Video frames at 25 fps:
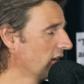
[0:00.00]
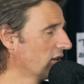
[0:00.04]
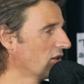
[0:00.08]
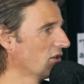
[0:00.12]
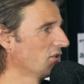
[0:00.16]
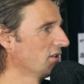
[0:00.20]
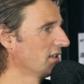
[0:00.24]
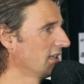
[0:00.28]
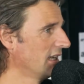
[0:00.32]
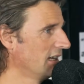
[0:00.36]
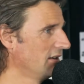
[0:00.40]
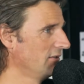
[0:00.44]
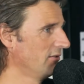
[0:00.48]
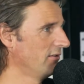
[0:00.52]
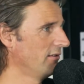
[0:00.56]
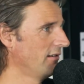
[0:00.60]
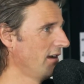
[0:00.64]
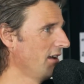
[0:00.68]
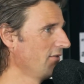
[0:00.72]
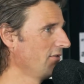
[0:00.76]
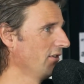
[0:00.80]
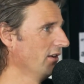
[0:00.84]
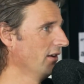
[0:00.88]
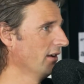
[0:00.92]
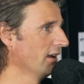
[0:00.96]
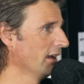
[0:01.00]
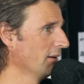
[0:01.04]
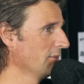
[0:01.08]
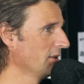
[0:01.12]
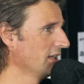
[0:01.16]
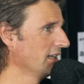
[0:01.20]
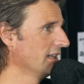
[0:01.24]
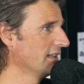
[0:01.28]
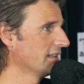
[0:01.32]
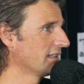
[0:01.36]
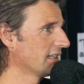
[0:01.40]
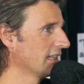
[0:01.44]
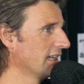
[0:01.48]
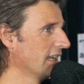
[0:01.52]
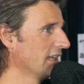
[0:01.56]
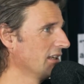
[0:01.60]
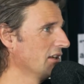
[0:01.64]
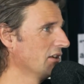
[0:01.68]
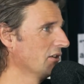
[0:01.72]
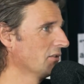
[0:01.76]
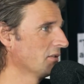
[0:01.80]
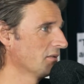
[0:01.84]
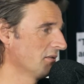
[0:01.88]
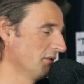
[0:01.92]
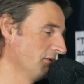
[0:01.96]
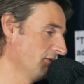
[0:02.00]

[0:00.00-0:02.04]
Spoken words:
content forever. I mean, it's, you know,